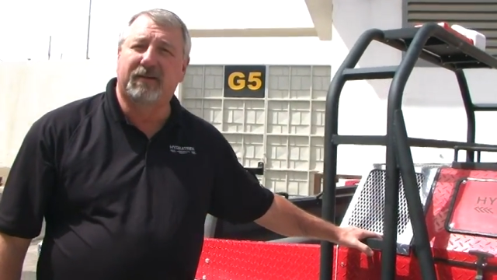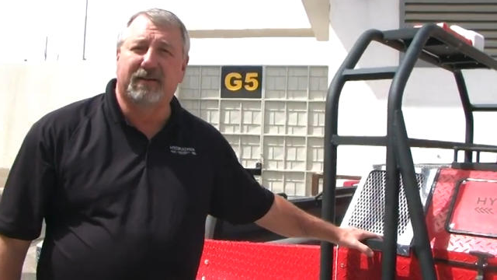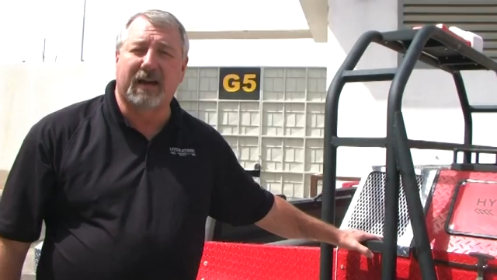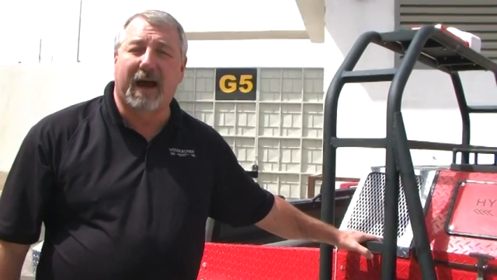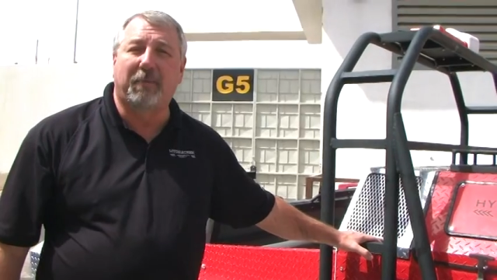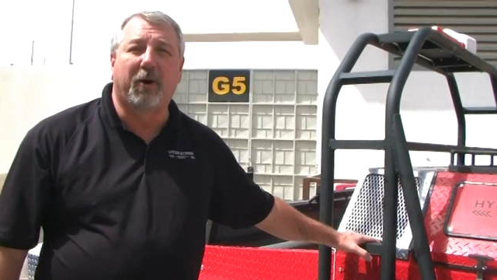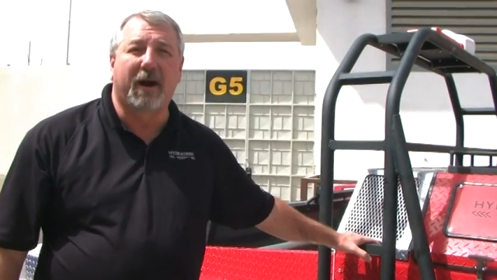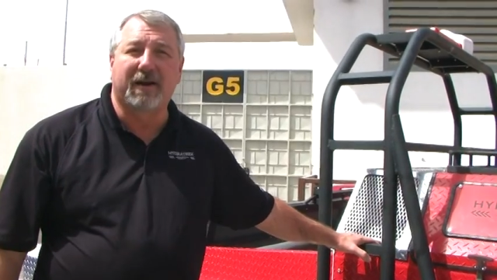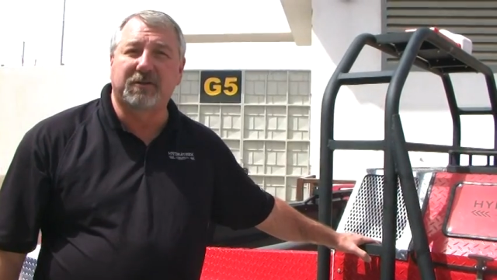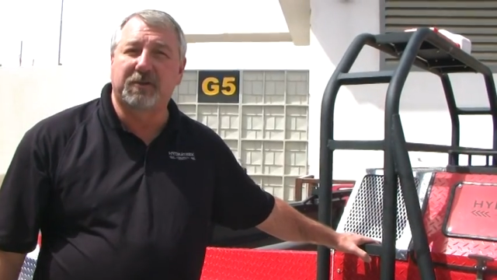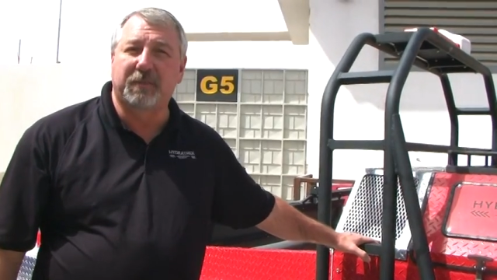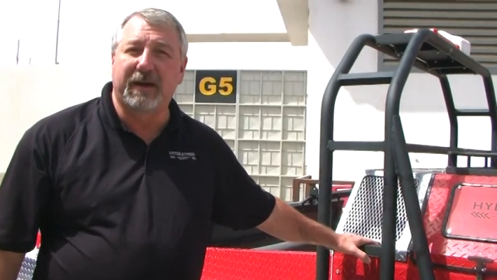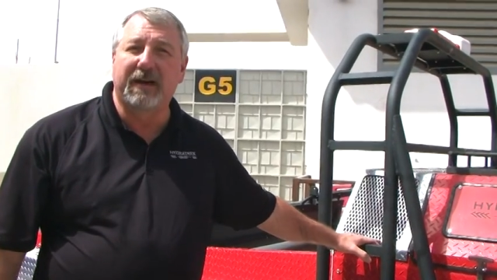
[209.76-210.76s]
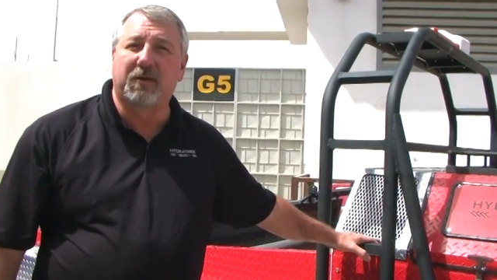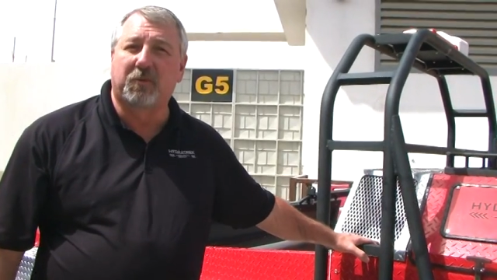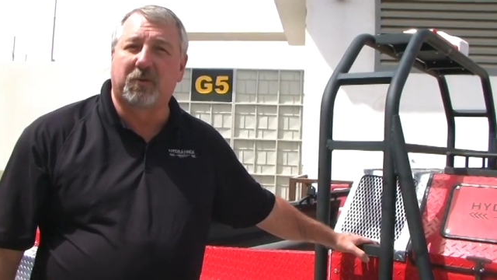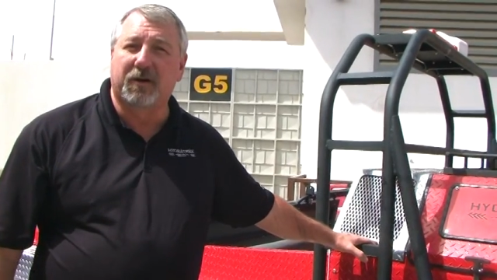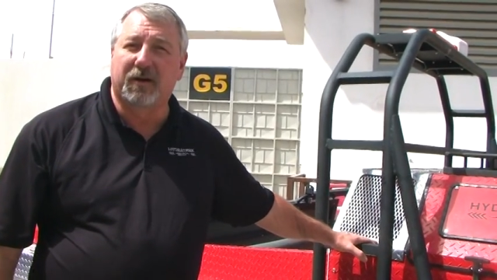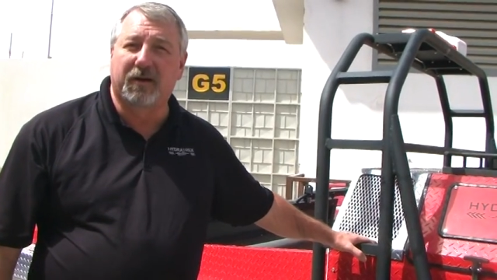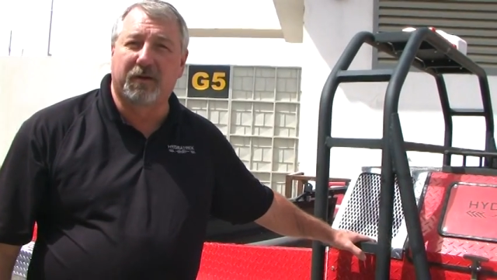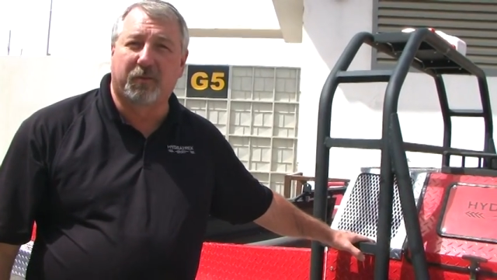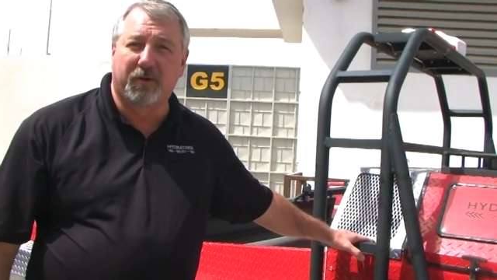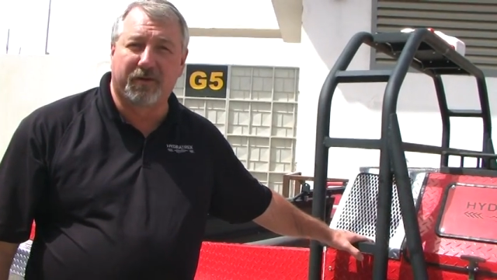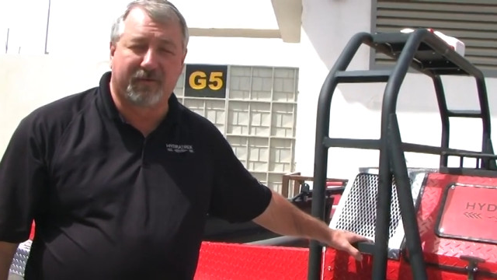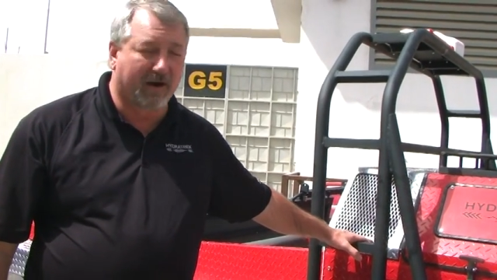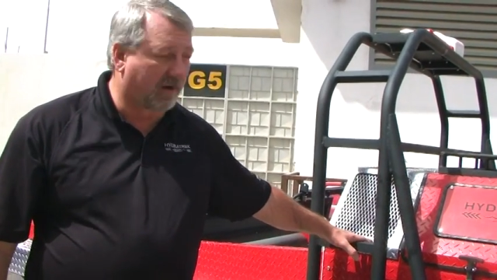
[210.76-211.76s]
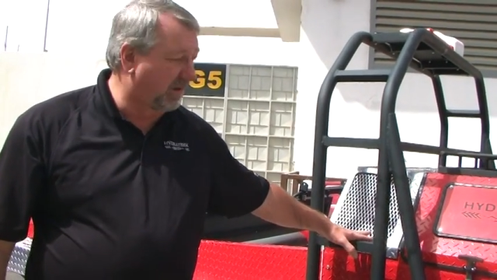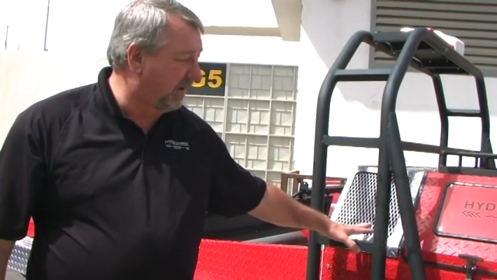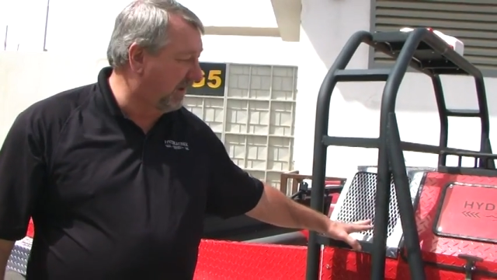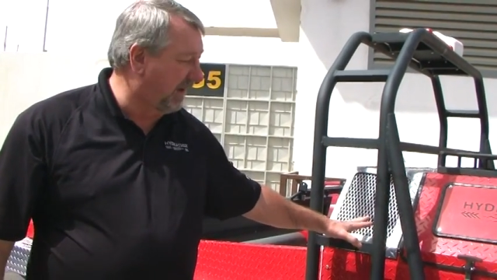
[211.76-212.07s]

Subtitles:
top ground speed on one of our